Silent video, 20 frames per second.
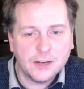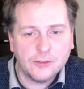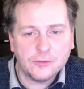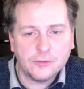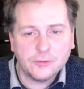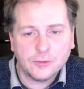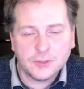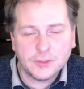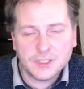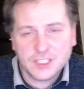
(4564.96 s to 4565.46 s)

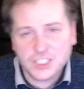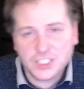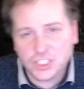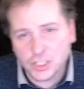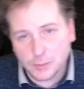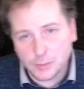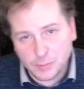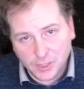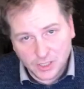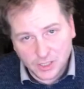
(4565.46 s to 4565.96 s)
of
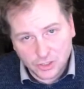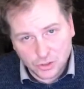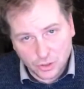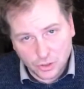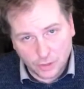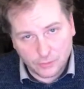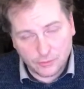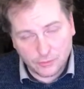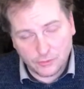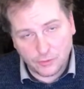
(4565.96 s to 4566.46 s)
shipping
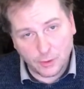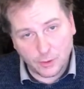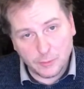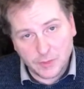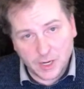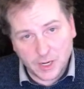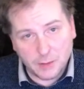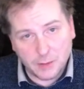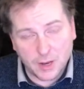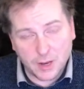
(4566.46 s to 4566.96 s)
stuff from
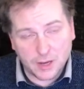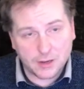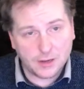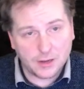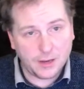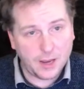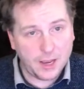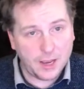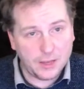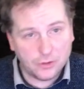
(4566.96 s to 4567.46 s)
Denmark
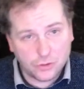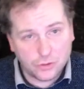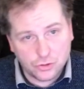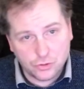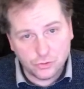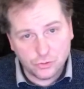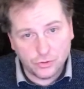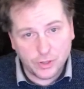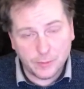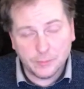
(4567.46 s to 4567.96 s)
and
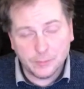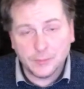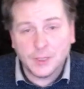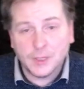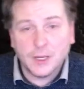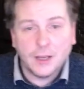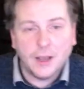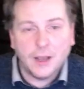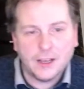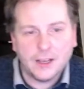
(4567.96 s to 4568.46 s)
to them,
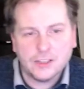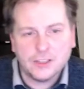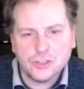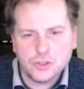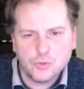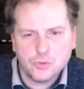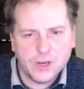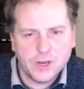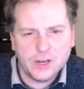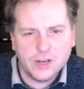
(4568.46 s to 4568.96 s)
I
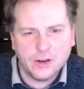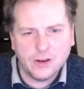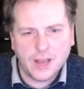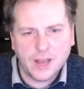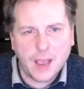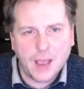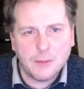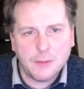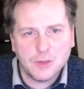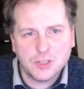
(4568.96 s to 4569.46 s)
just went on
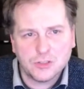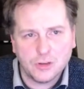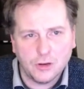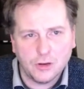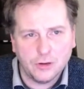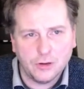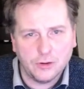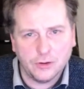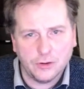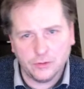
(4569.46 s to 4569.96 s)

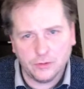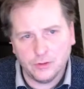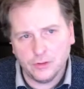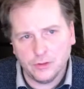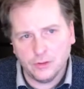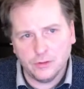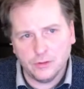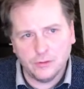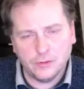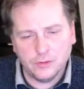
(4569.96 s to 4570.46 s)
Amazon on
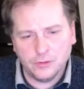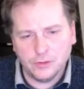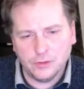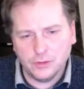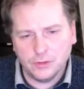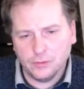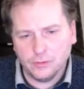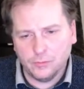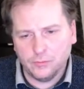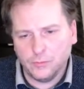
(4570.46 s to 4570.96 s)

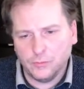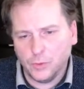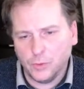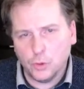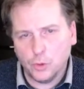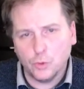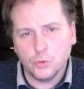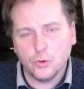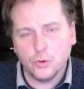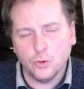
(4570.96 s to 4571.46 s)
the
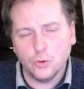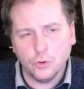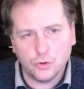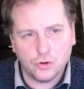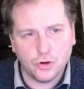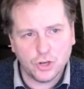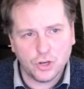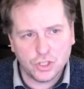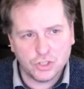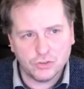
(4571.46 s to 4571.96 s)
local
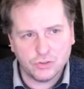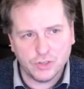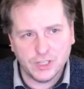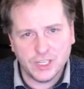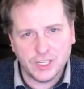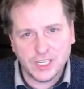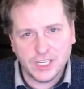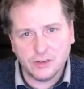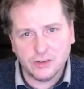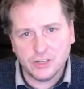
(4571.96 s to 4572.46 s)
country
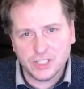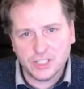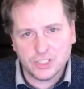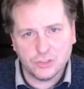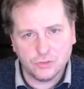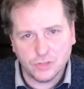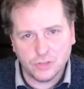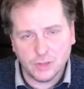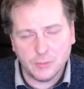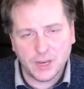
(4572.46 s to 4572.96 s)
nearest
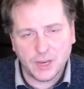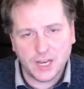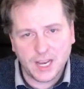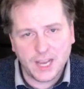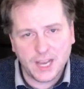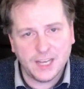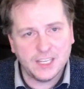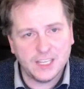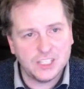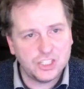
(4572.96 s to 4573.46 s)
to them and
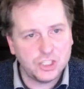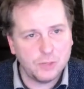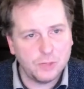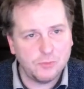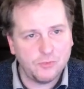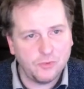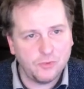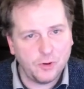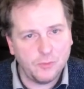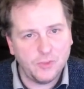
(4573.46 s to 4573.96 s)
had it shipped
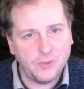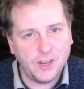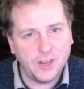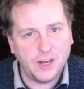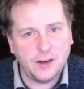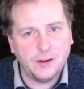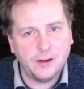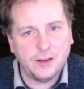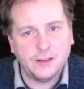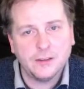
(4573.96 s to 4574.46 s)
from
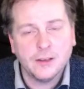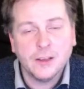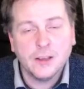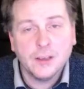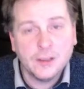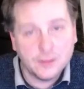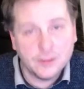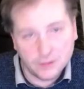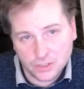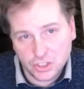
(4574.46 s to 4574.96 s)
there, and
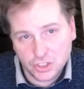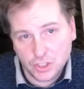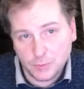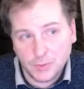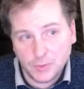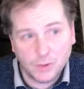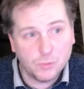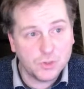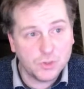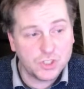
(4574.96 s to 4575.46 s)
the
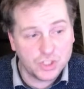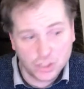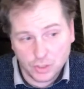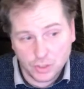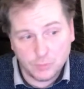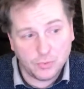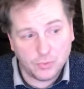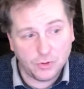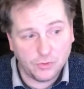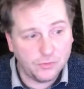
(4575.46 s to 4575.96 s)
shipping was
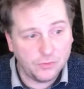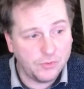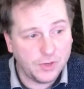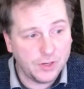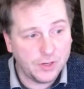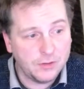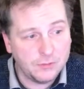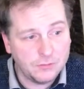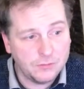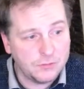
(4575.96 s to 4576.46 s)
cheaper
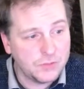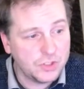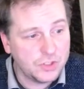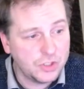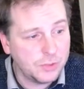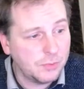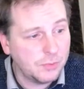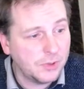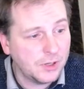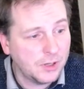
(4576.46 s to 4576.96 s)
than
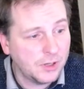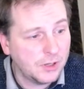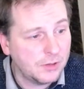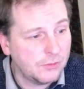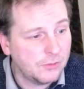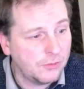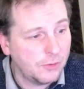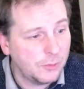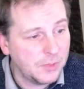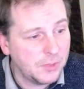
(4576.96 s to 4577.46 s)
shipping it
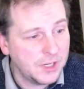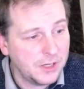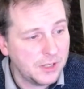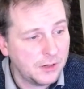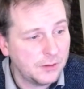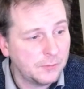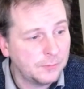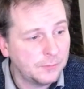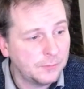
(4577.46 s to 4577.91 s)
from here.